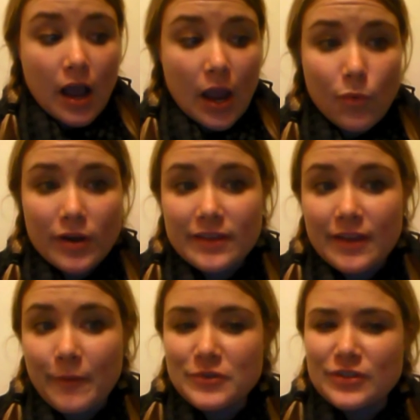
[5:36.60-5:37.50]
I wanted
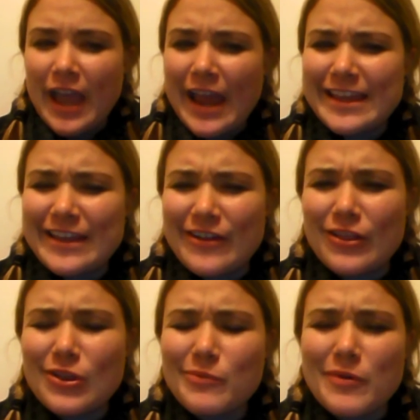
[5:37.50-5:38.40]
them to kind of get a
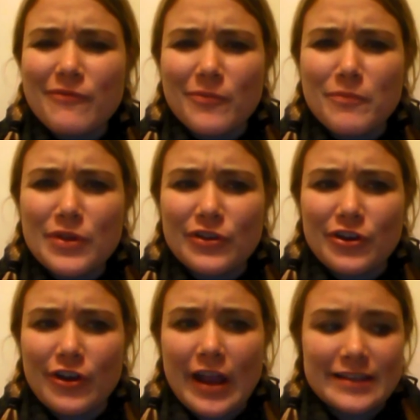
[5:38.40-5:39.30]
little bit
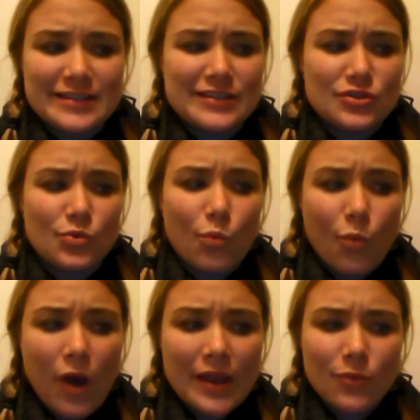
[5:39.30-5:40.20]
familiar as into
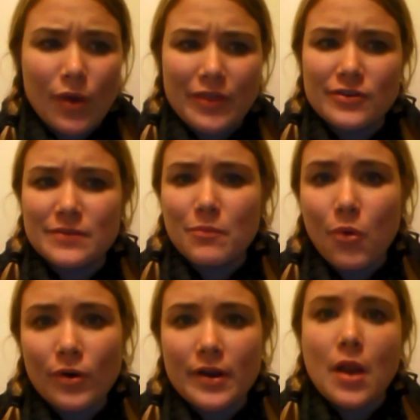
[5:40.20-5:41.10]
why weather is
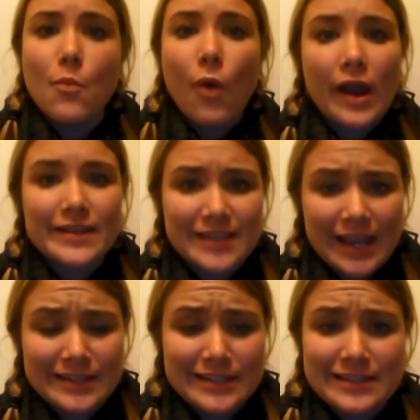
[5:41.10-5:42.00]
important and why
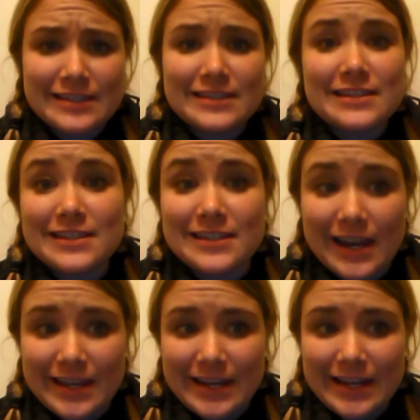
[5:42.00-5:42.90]
scientists
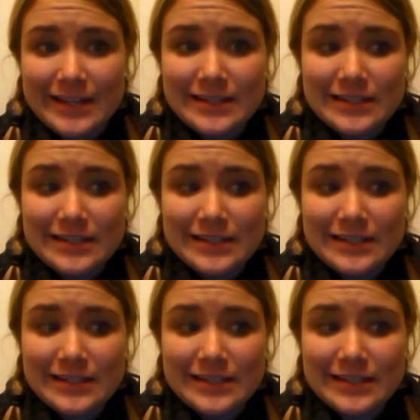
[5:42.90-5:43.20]
study it.